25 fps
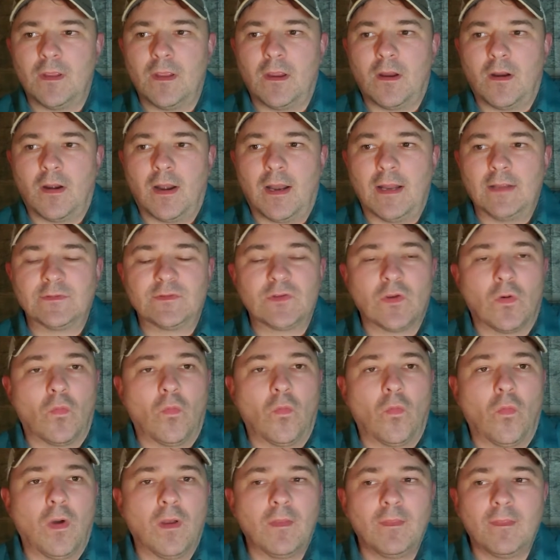All right, so
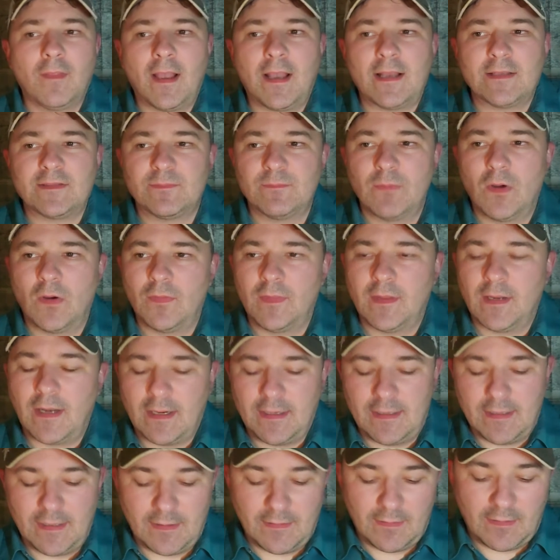one last mode that I
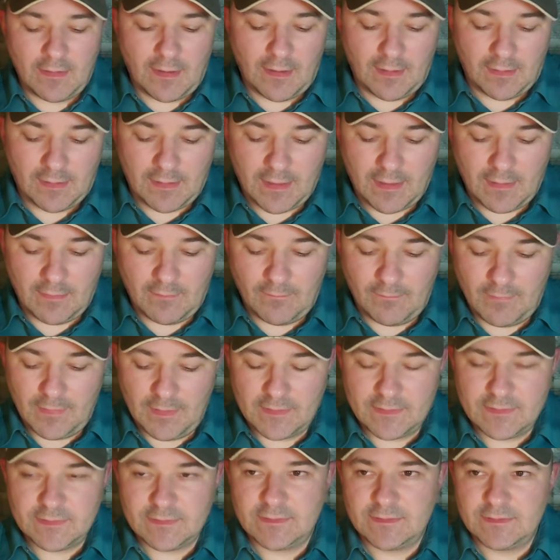kind
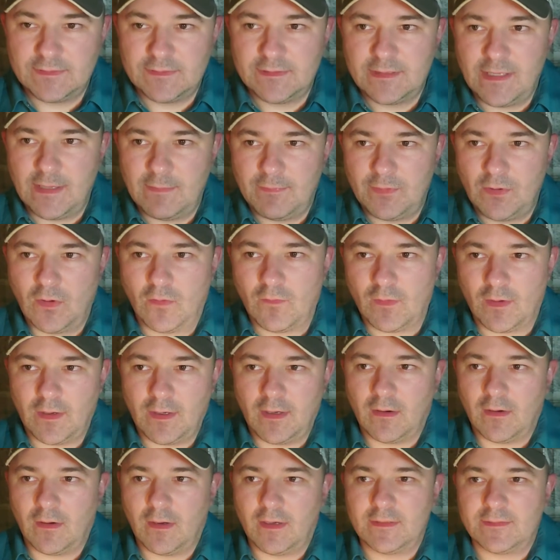of skipped over
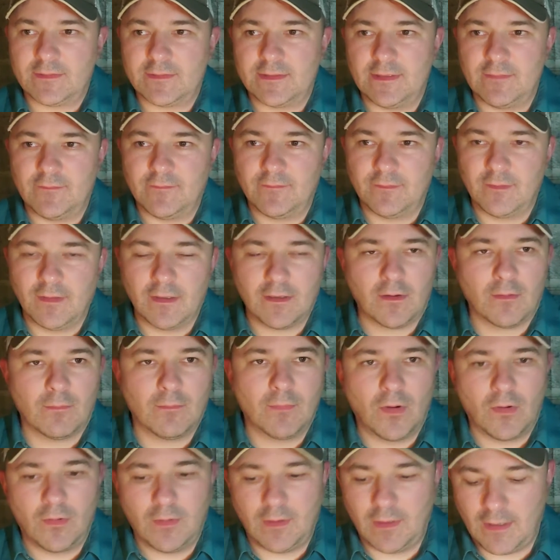here is the flicker
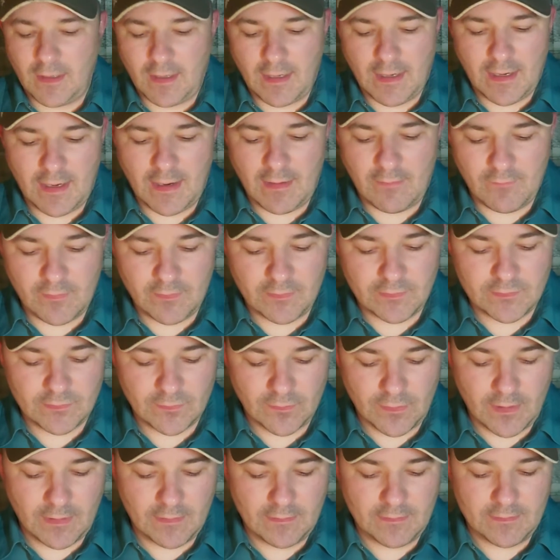mode, and I haven't
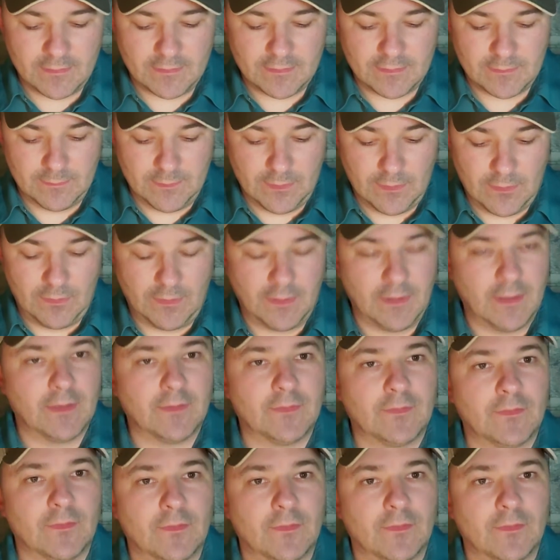tried this mode yet.